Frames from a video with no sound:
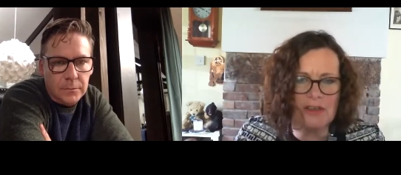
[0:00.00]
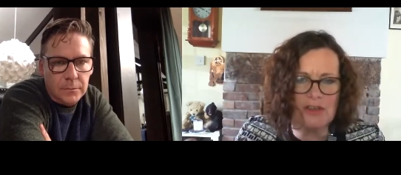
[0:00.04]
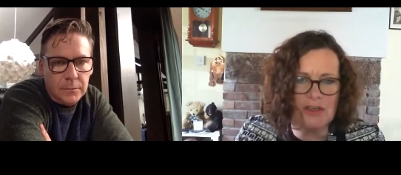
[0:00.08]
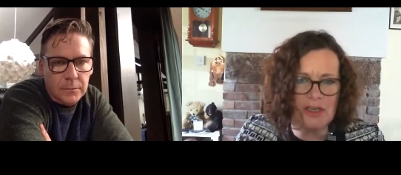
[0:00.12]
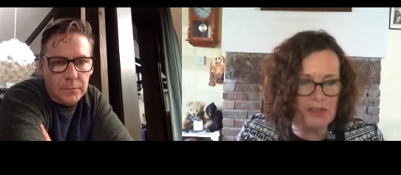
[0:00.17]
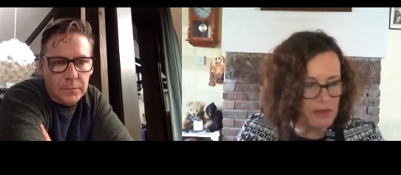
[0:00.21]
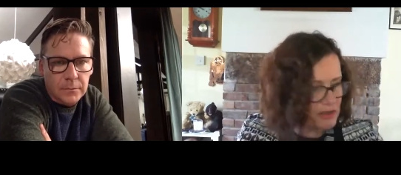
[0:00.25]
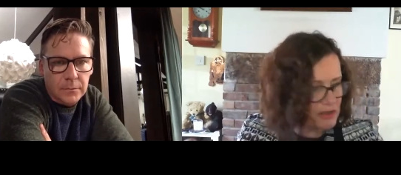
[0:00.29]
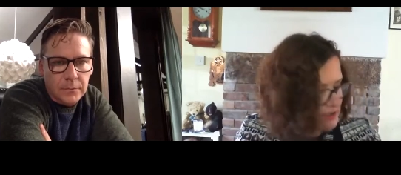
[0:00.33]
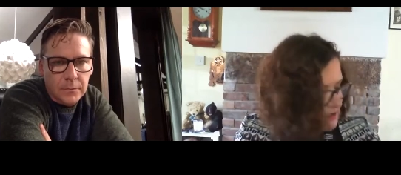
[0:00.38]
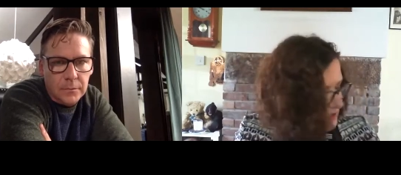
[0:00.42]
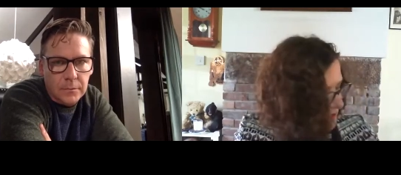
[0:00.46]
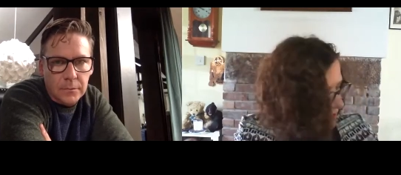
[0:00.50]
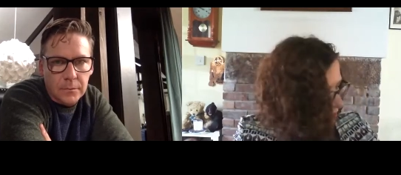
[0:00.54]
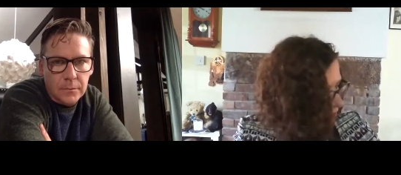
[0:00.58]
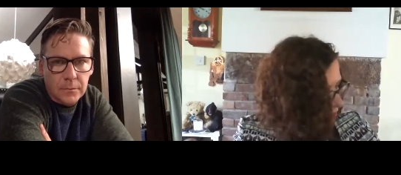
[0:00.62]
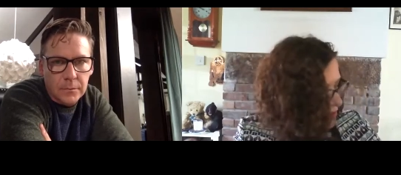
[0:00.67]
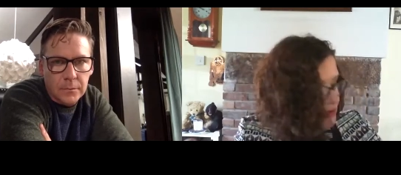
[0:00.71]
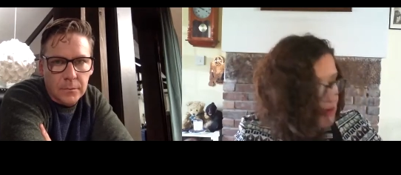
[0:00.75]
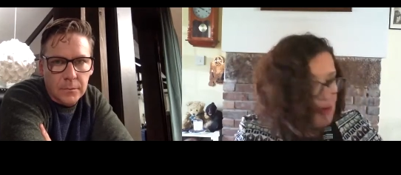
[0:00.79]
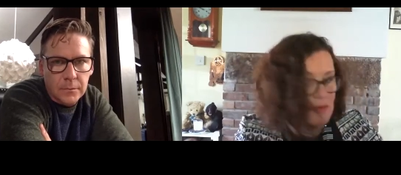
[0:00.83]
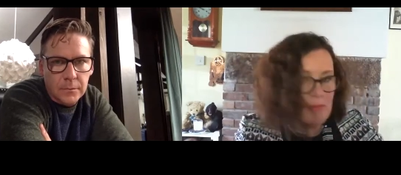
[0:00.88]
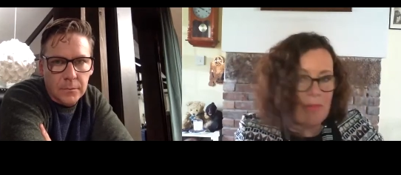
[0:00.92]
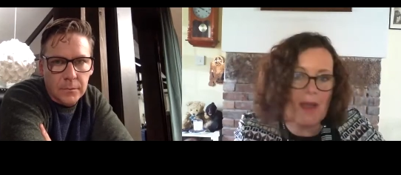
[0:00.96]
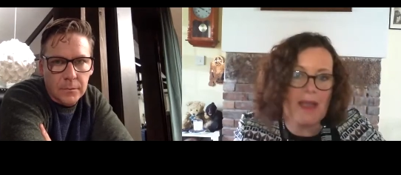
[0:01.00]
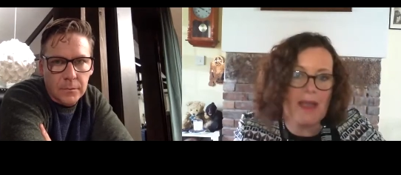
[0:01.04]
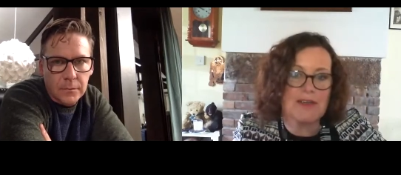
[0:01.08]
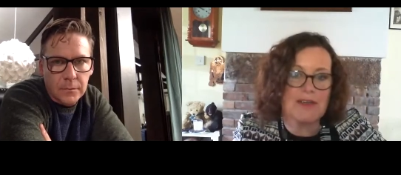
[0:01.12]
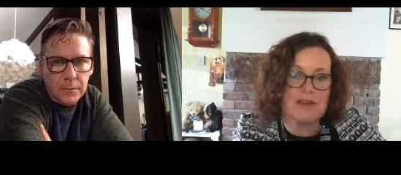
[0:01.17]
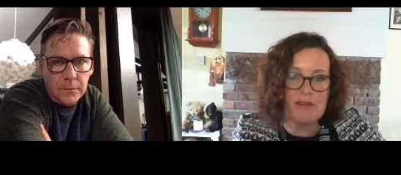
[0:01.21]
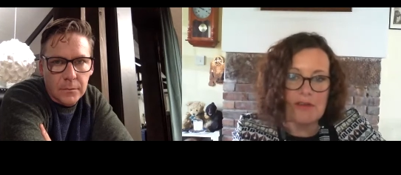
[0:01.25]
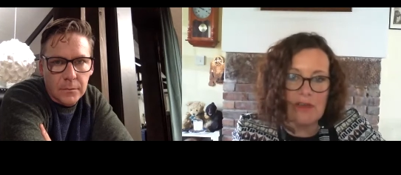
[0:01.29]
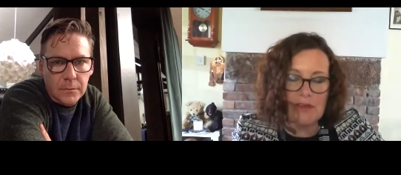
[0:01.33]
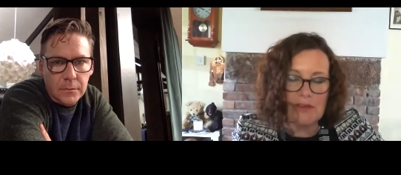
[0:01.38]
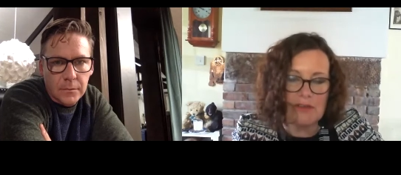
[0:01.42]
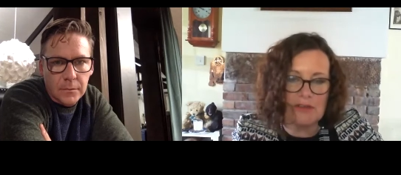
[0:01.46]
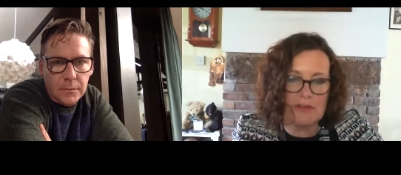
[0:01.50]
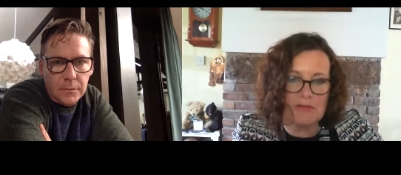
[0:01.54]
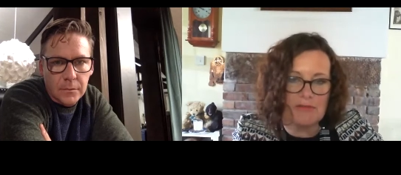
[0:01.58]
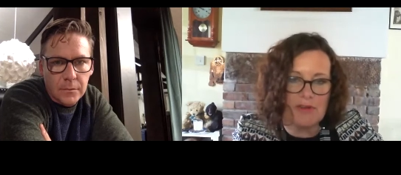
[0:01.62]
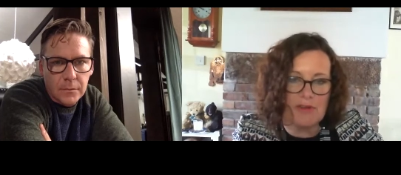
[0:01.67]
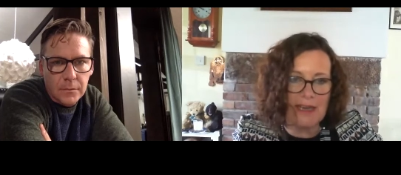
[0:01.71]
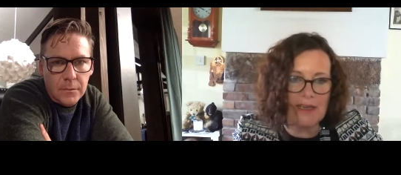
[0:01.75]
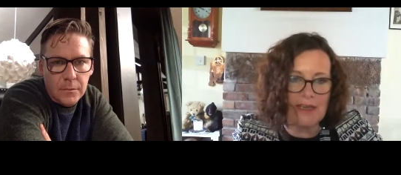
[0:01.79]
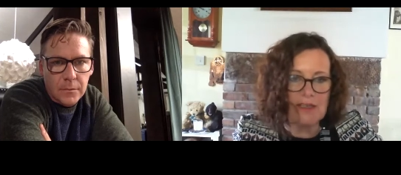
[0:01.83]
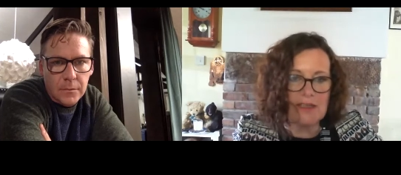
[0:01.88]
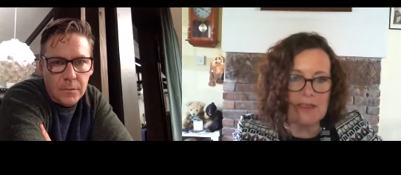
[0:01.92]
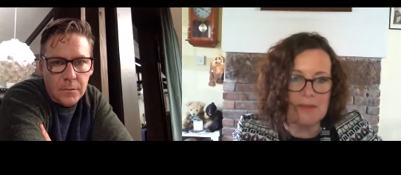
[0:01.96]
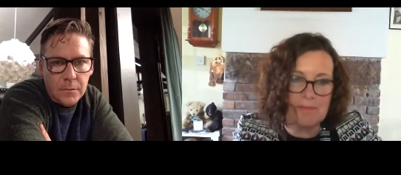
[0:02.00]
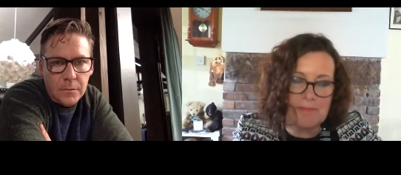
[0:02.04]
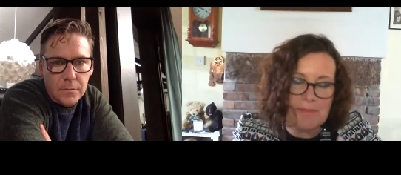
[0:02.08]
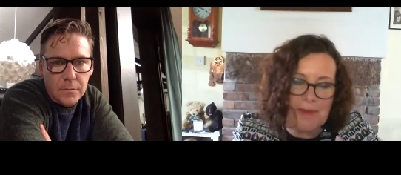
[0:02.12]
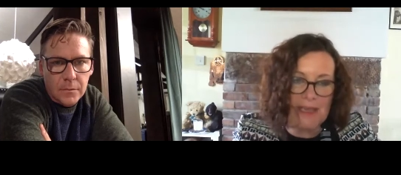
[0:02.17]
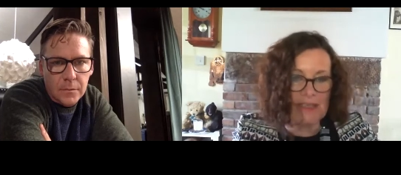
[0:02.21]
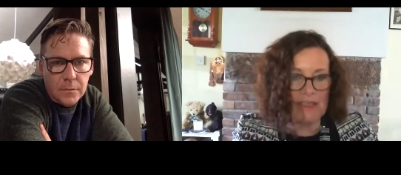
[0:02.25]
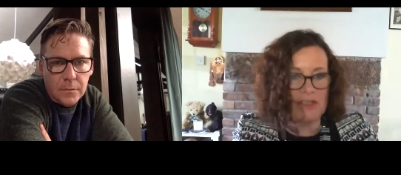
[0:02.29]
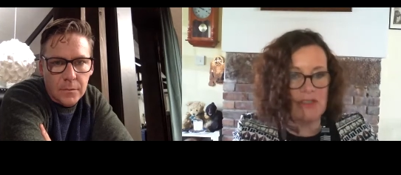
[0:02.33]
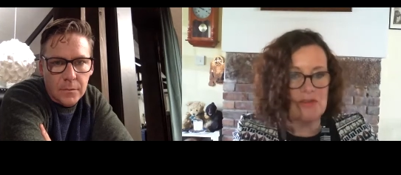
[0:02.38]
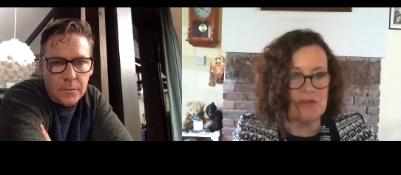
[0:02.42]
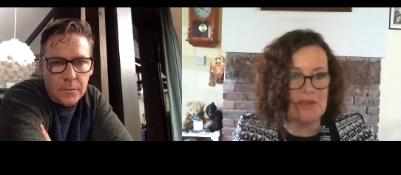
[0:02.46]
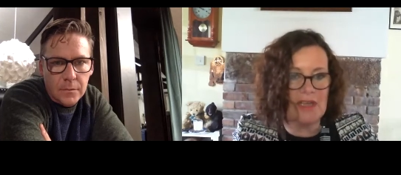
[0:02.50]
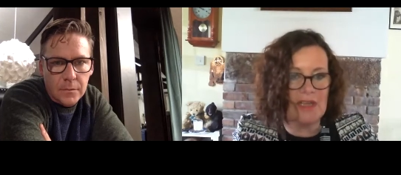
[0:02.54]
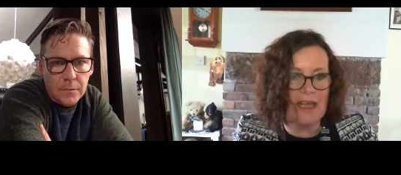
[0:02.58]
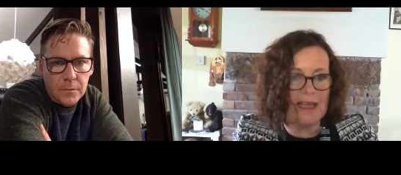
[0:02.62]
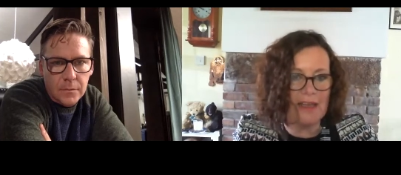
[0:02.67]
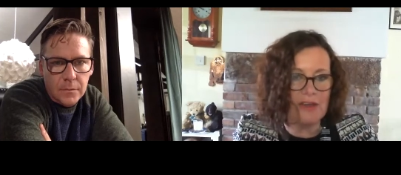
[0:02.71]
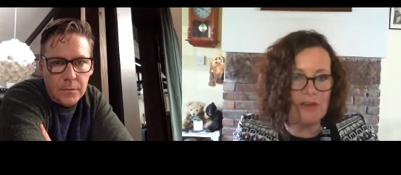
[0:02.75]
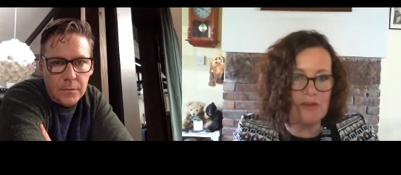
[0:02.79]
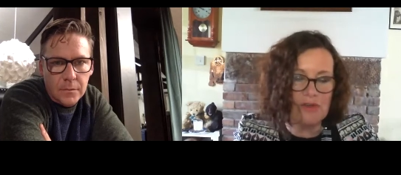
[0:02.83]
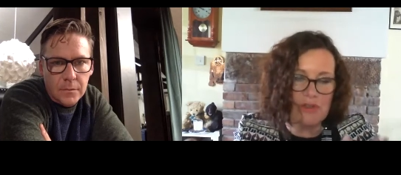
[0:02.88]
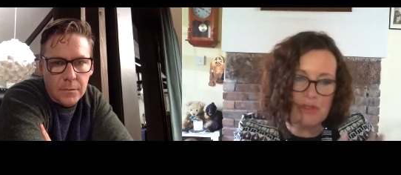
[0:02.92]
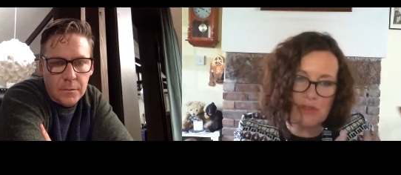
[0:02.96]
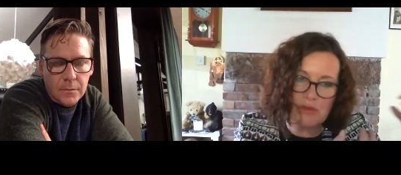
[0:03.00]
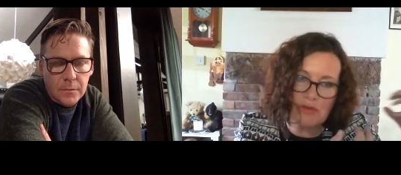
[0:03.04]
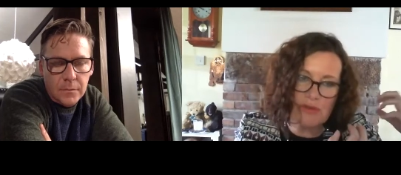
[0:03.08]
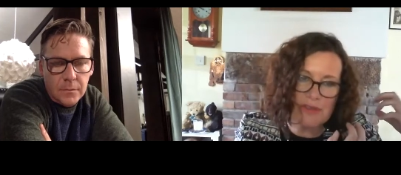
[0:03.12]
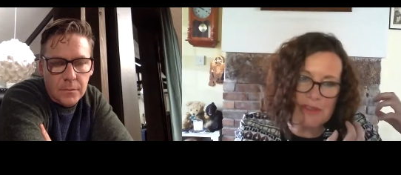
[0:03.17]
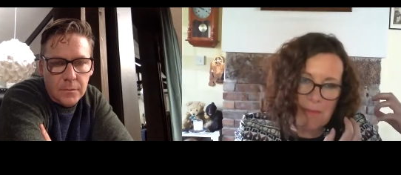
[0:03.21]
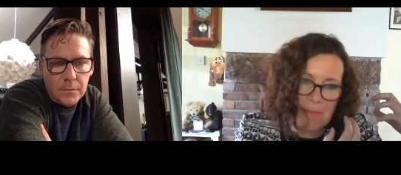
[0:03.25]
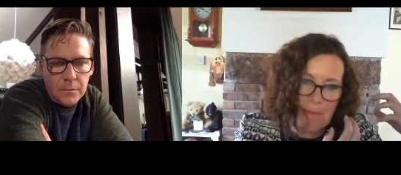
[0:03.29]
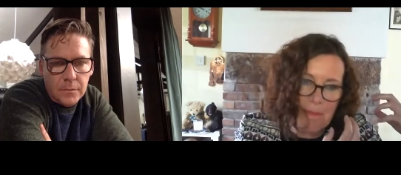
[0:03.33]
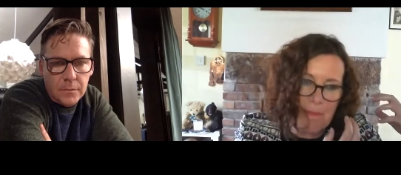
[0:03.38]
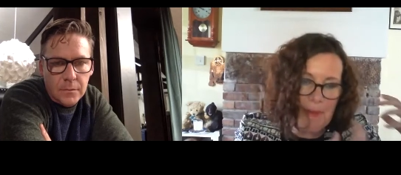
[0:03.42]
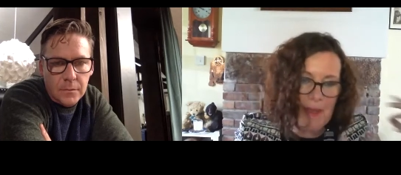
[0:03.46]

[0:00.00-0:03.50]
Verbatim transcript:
Speaker 1: because you're dealing because you buy d- direct as best you can you source the